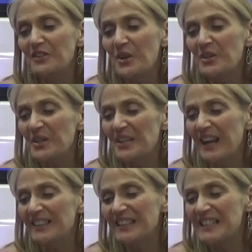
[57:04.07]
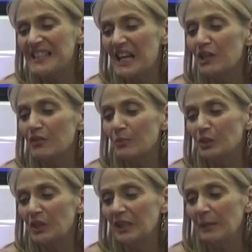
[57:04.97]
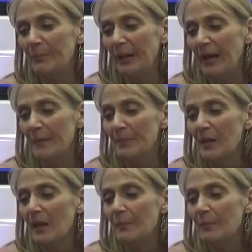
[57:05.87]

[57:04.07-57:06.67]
I know you're an Aries. Thank you for tuning in, Pam.